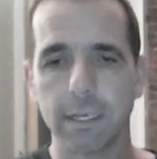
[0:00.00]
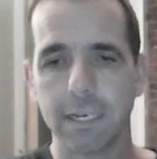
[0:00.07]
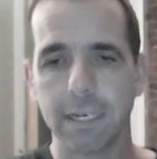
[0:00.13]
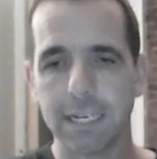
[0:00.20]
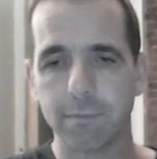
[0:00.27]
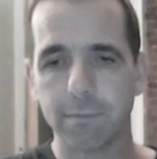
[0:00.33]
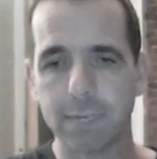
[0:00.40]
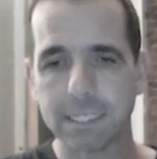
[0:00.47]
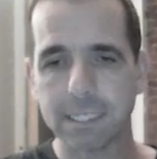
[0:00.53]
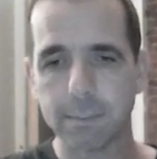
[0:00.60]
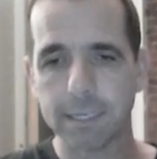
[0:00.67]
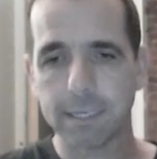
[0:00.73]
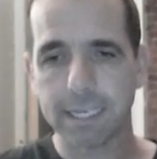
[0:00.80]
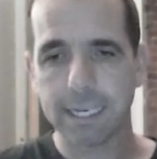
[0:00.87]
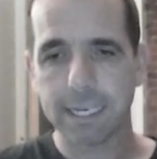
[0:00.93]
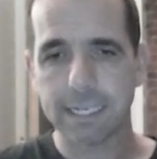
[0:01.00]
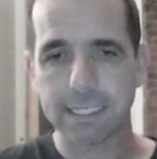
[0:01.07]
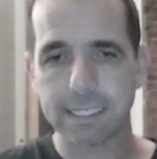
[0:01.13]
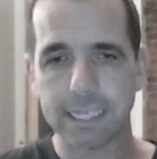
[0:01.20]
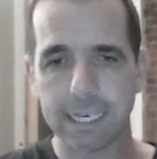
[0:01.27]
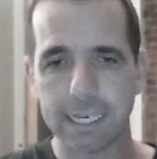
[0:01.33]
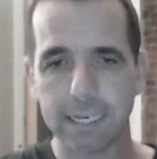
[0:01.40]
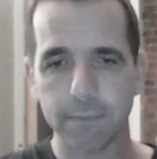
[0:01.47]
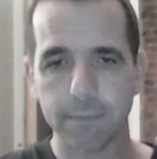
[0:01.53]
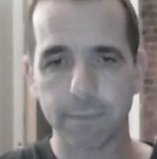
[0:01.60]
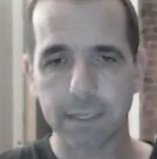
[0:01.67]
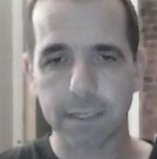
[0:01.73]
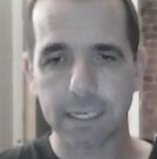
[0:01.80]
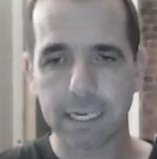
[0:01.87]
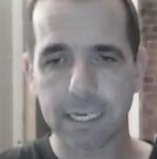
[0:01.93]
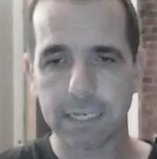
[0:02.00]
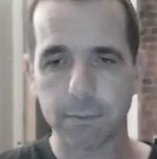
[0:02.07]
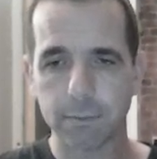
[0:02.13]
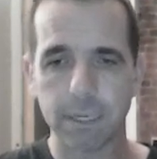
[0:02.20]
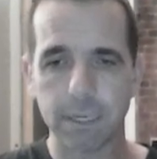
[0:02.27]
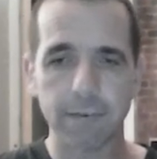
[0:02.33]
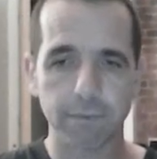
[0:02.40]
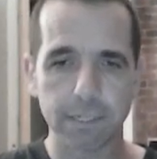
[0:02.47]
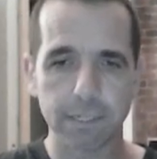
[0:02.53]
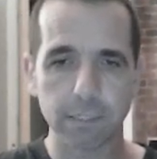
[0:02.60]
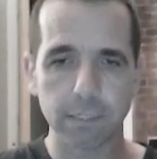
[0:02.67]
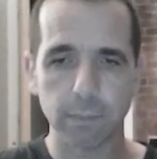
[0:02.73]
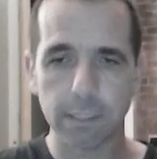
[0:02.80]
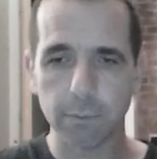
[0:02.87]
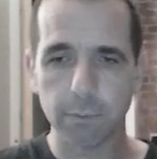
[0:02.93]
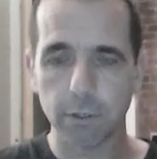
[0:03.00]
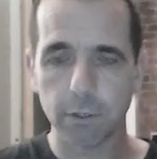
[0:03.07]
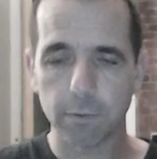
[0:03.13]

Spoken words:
And if black's a bit careless here, and well, f3 is the winning move.